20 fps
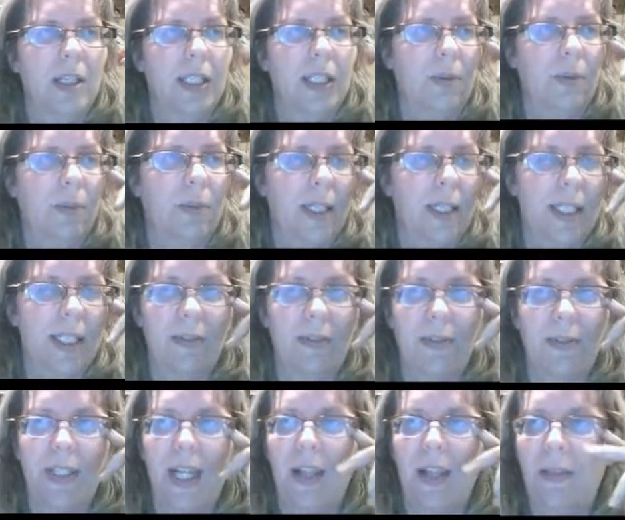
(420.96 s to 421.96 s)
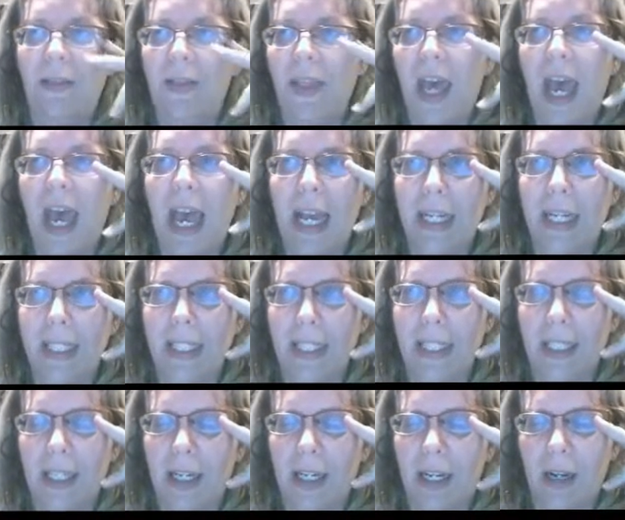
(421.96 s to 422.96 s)
So once I've done
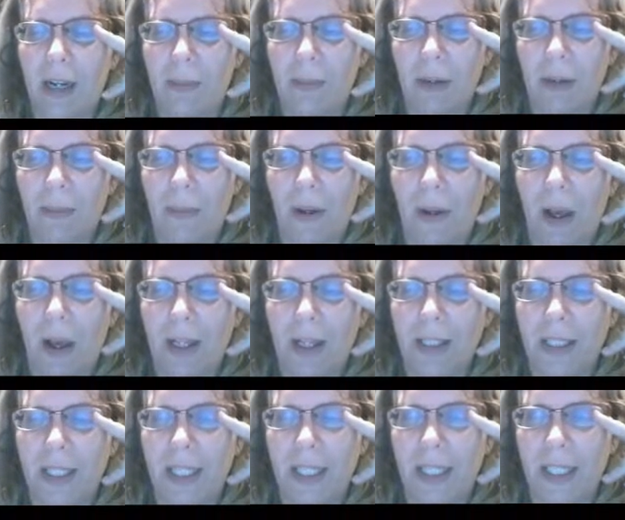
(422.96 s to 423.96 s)
that, and I'm going to pause